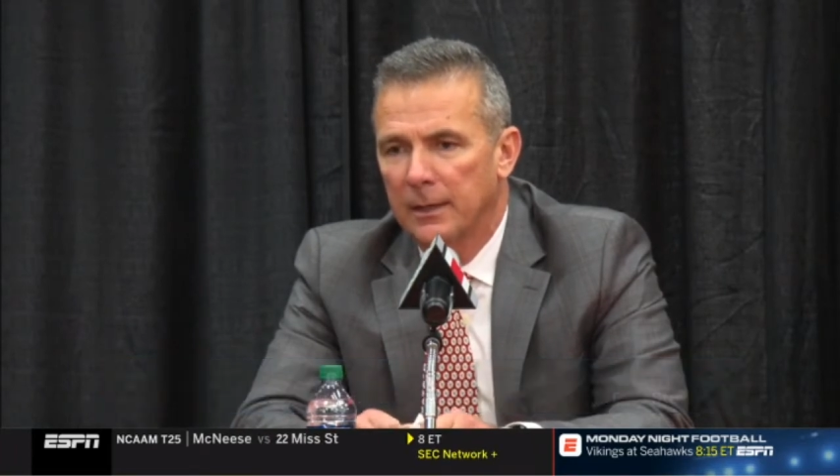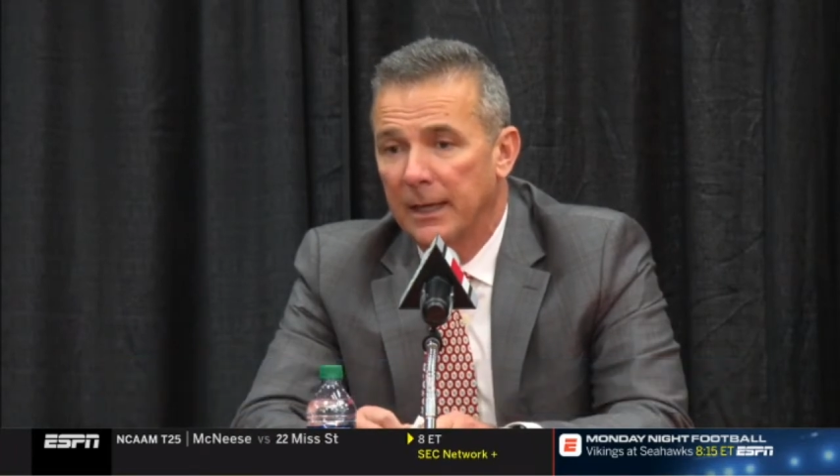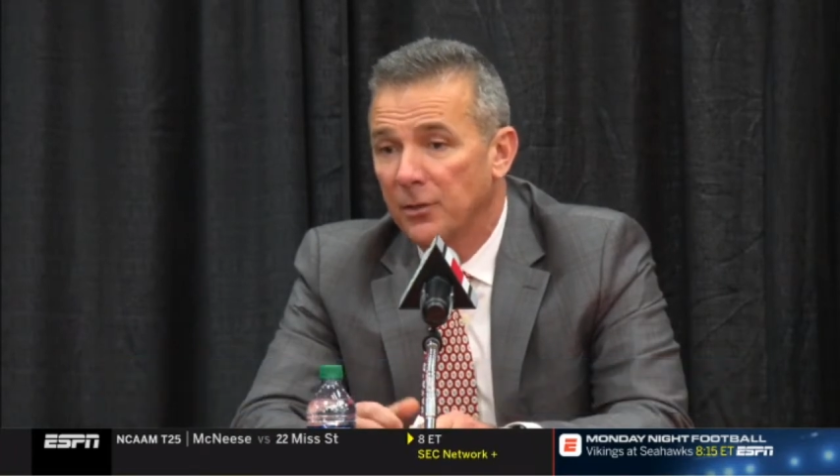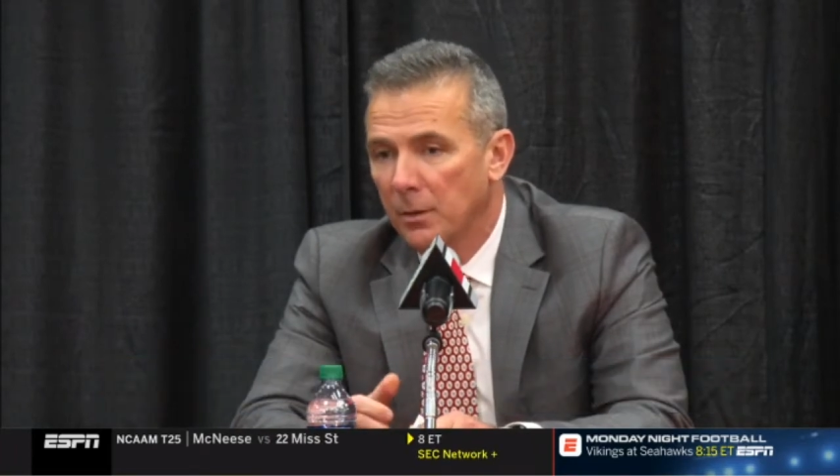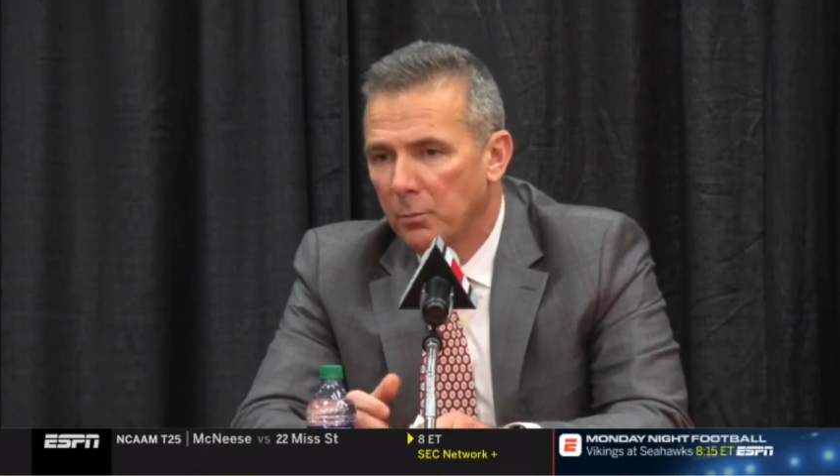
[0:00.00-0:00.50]

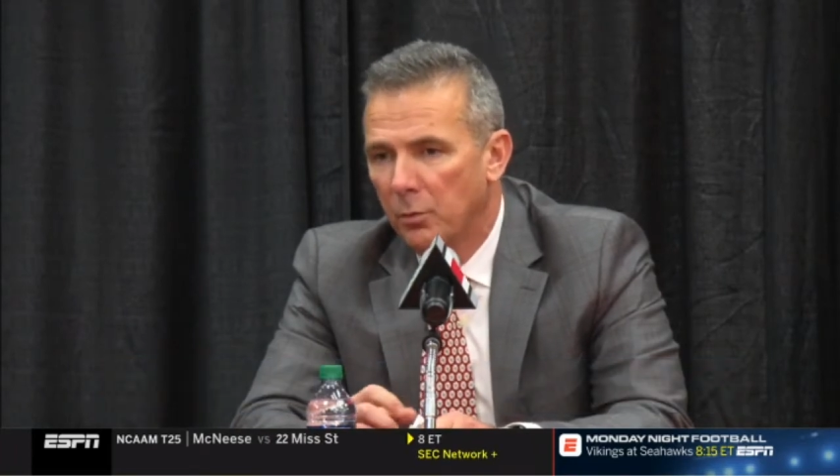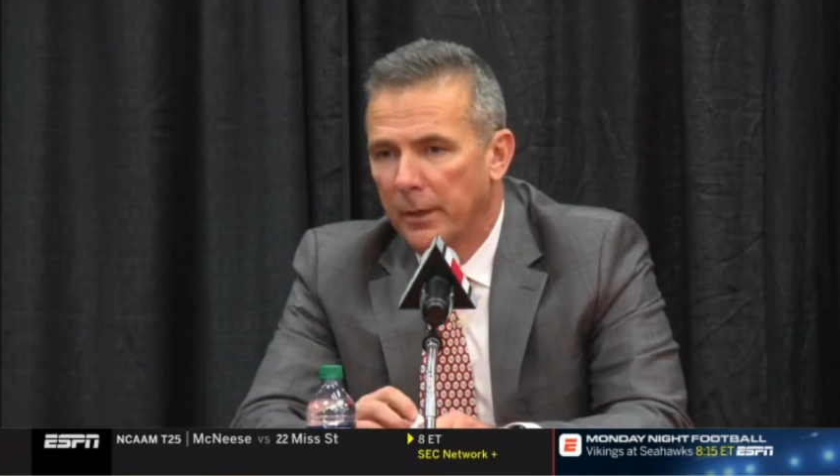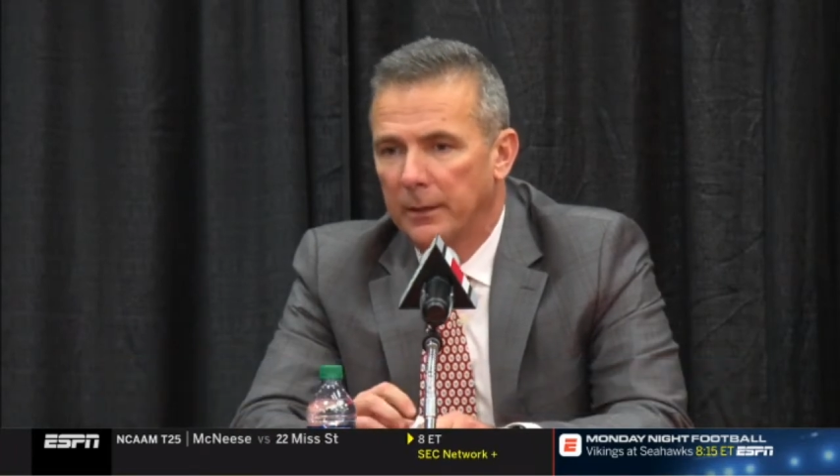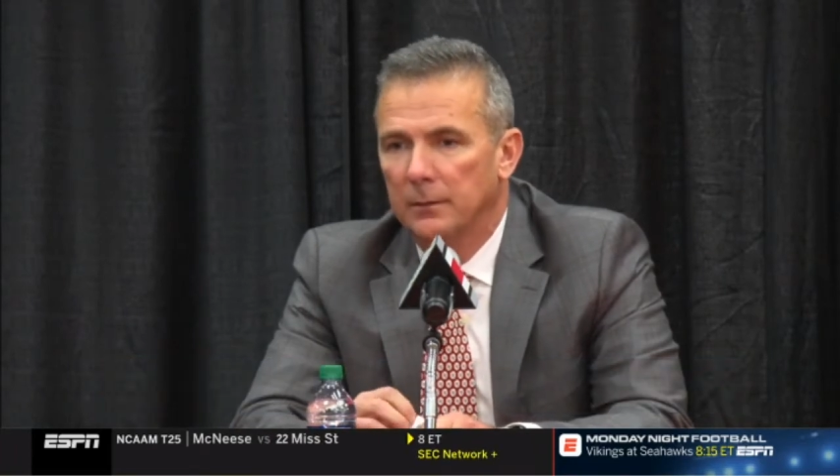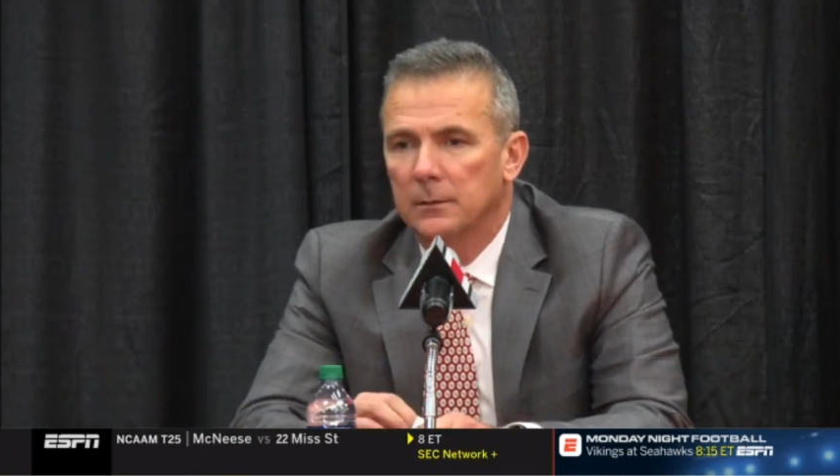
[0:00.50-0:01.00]
at some
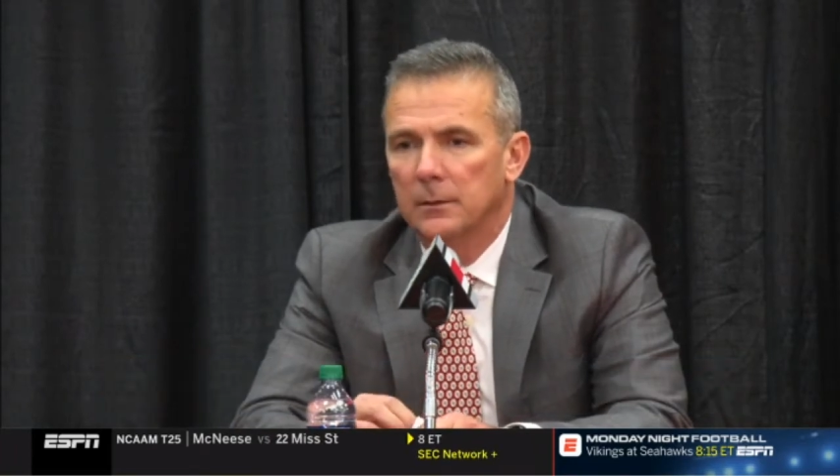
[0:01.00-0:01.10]
point